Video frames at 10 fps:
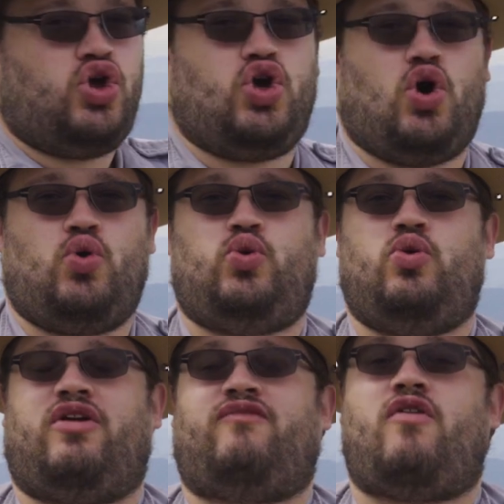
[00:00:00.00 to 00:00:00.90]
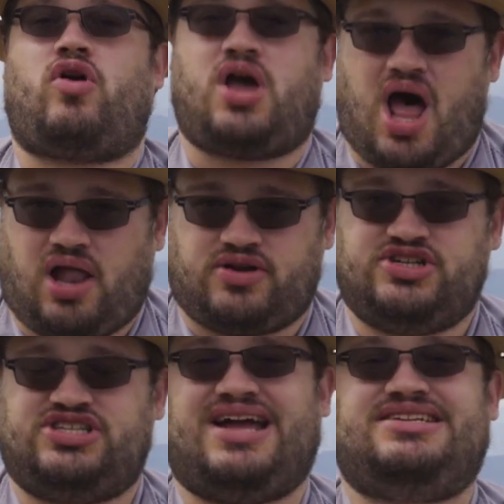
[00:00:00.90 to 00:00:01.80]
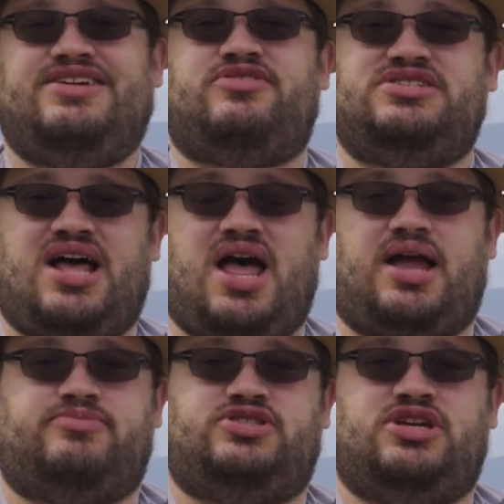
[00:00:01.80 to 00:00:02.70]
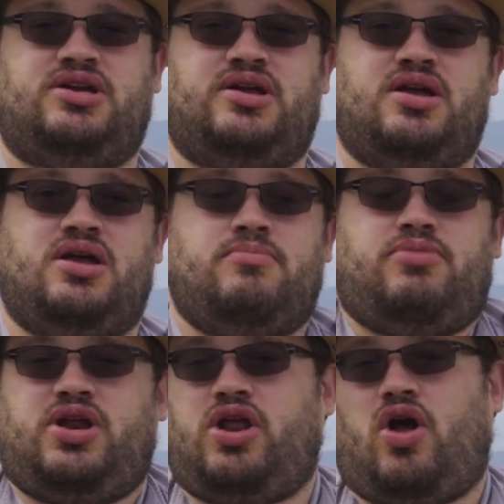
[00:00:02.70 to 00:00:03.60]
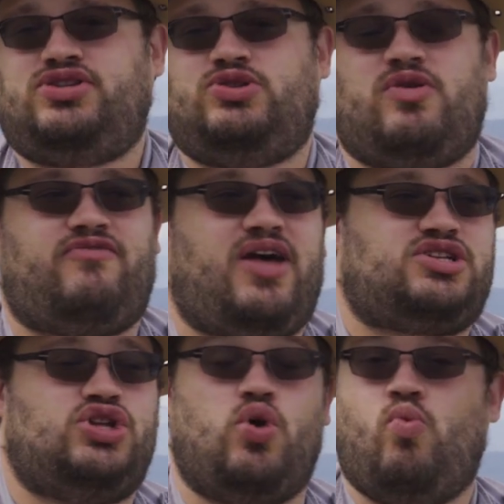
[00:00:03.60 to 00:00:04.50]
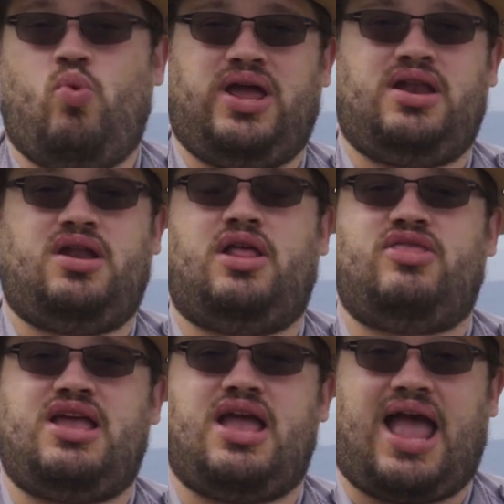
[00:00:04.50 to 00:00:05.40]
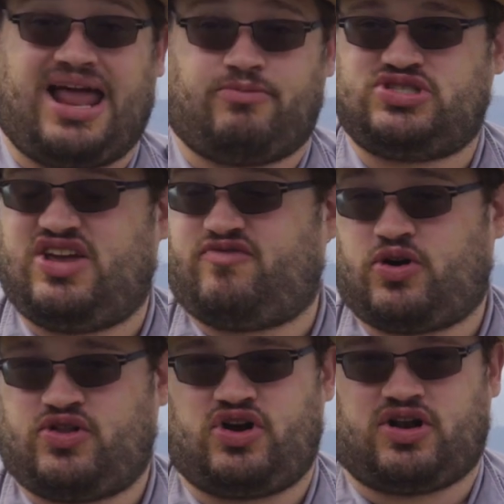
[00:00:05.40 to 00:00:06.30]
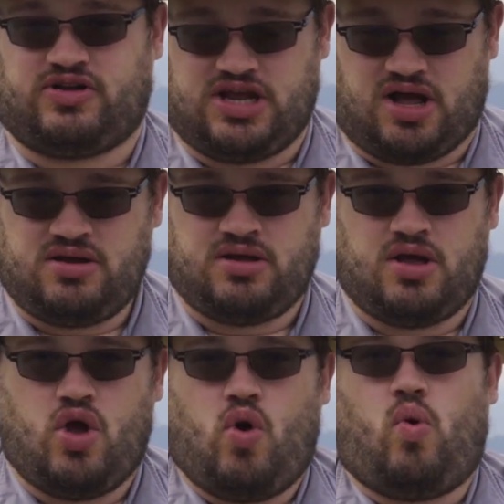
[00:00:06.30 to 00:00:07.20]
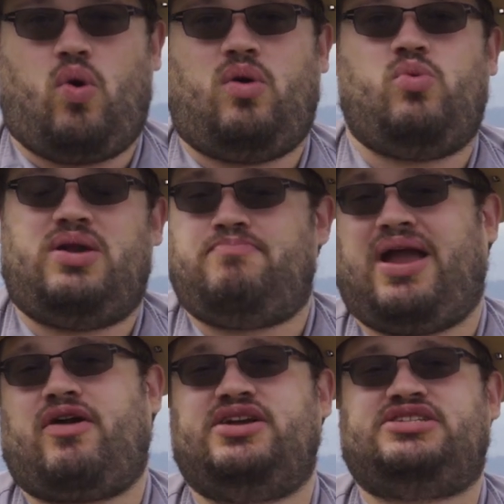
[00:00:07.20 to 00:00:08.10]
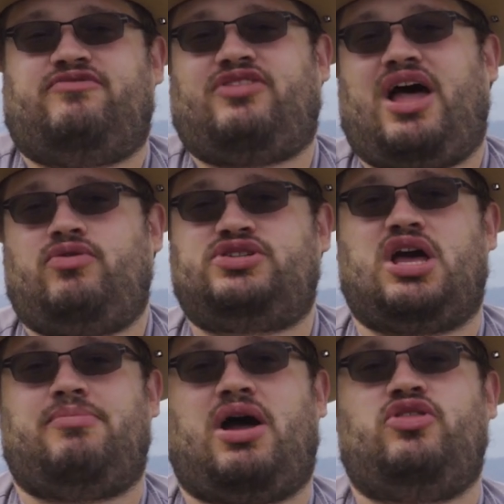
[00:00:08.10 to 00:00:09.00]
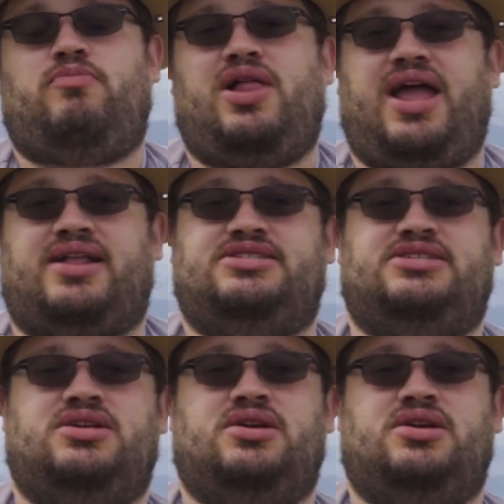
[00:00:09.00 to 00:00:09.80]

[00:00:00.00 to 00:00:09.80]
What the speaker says: go through their fall colors at different times. But it can also affect when the animals give birth to their young, or when berries and flowers come out in the plants.